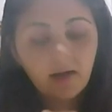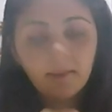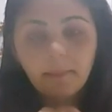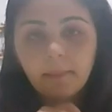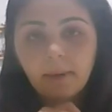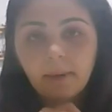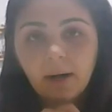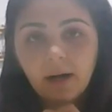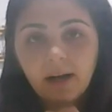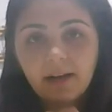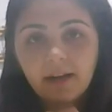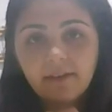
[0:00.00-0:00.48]

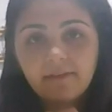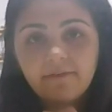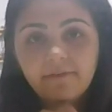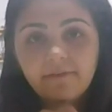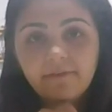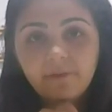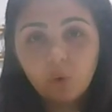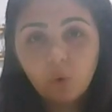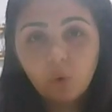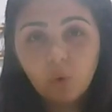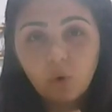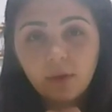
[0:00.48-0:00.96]
my
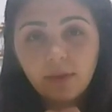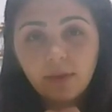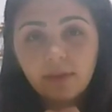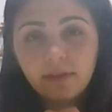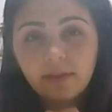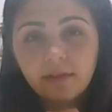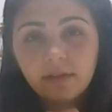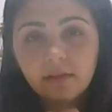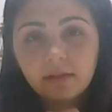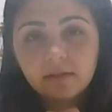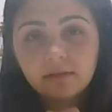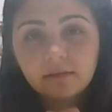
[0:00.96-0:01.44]
fourth
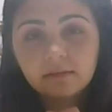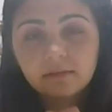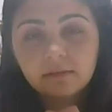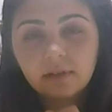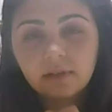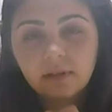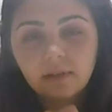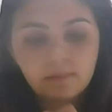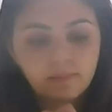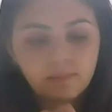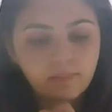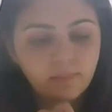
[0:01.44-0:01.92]

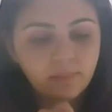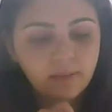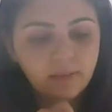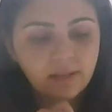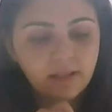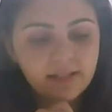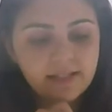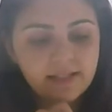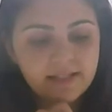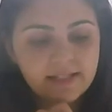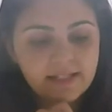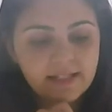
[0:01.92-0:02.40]

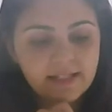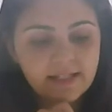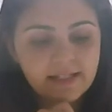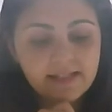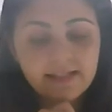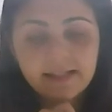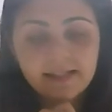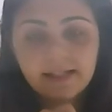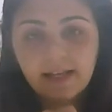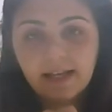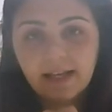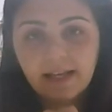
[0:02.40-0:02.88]
blood
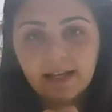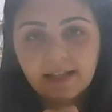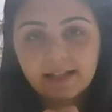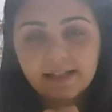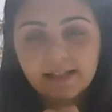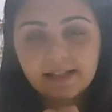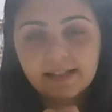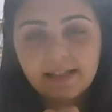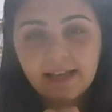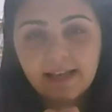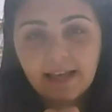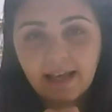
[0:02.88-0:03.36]
test and
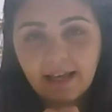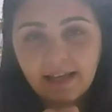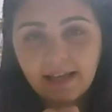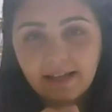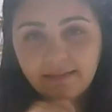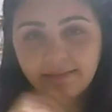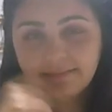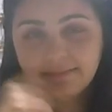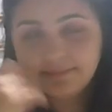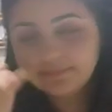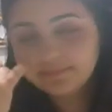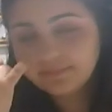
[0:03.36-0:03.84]
scan,
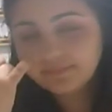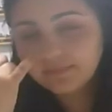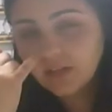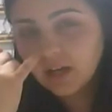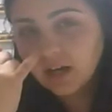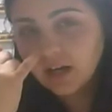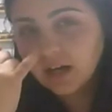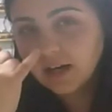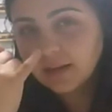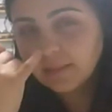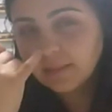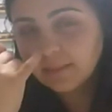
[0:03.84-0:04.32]

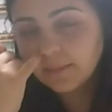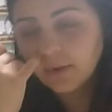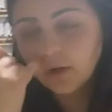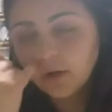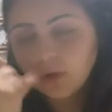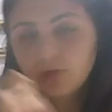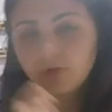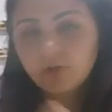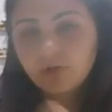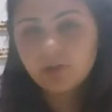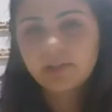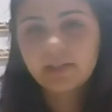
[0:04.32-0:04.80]
um,
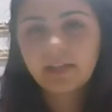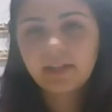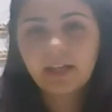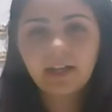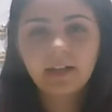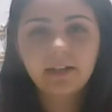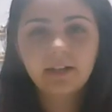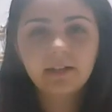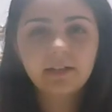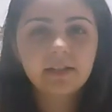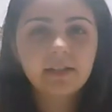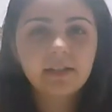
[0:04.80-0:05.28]

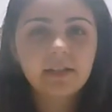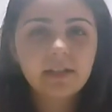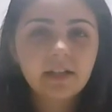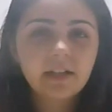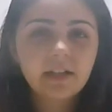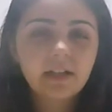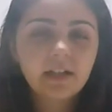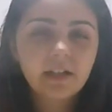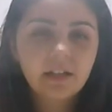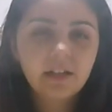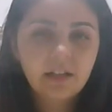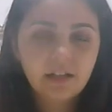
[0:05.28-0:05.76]
ultrasound.
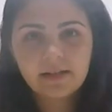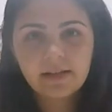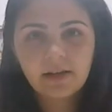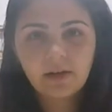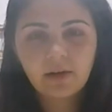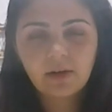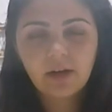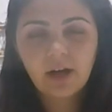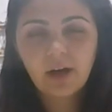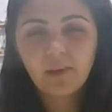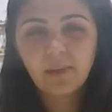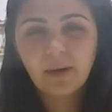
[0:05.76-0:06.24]
They'll
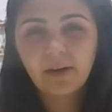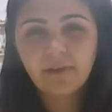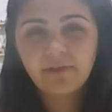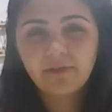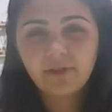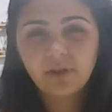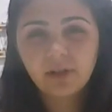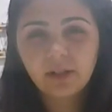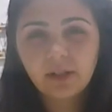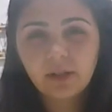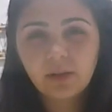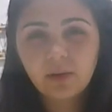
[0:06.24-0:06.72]
count my
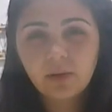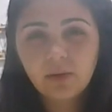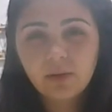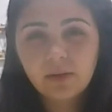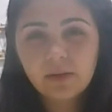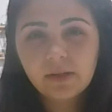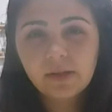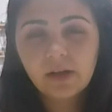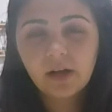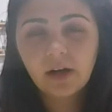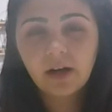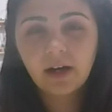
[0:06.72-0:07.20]

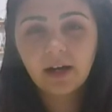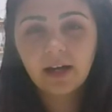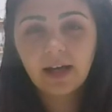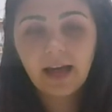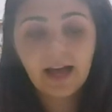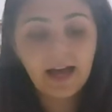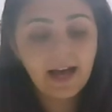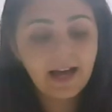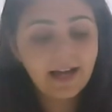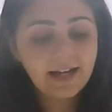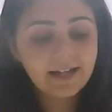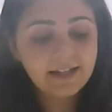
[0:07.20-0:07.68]
follicles. I
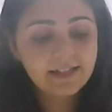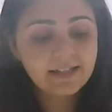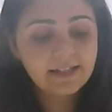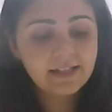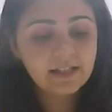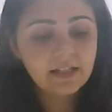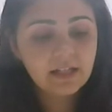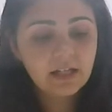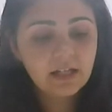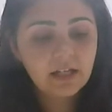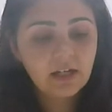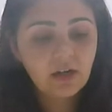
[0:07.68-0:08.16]
had
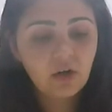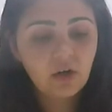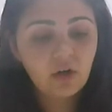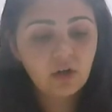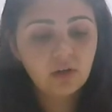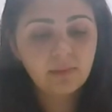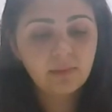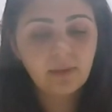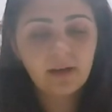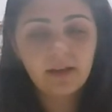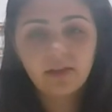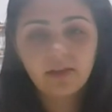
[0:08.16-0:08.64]

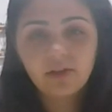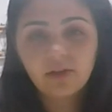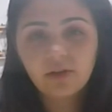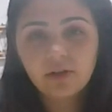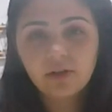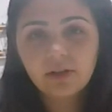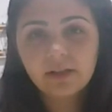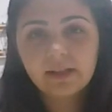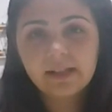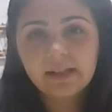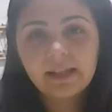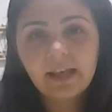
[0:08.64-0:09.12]
on my
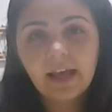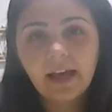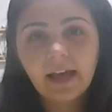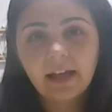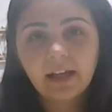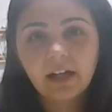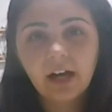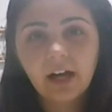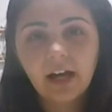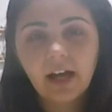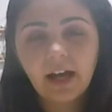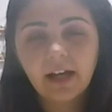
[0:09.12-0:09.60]
third
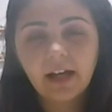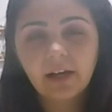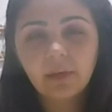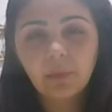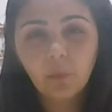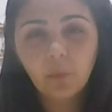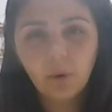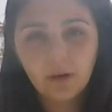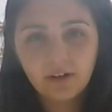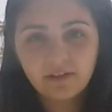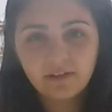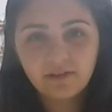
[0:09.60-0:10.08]
scan, I had
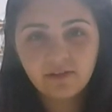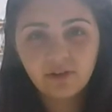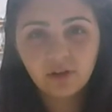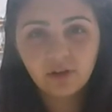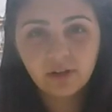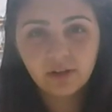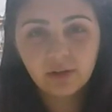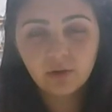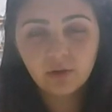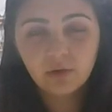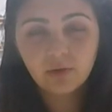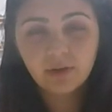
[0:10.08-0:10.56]
one
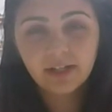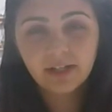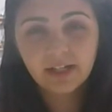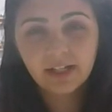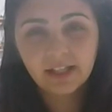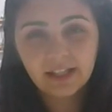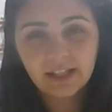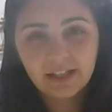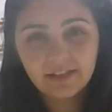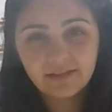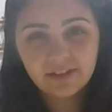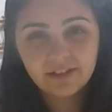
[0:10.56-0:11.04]
follicle and
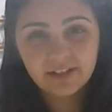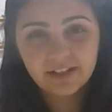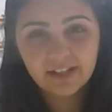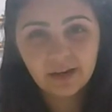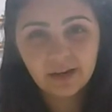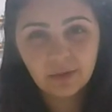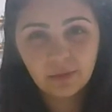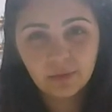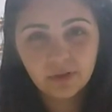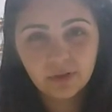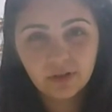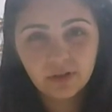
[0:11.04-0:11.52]
11
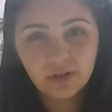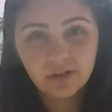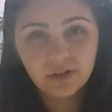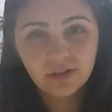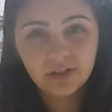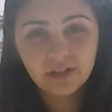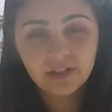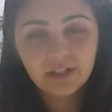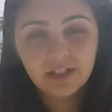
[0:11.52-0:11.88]
that were